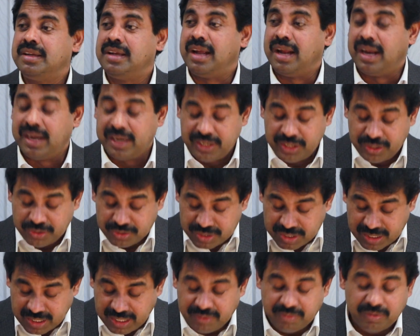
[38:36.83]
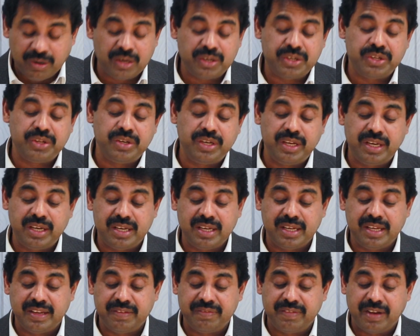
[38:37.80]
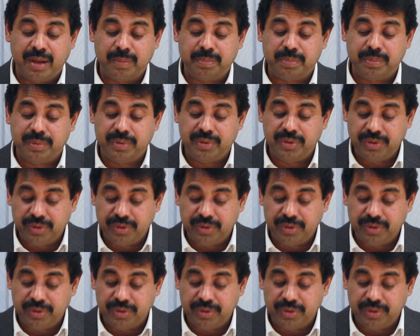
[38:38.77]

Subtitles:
and you see what you need to give up,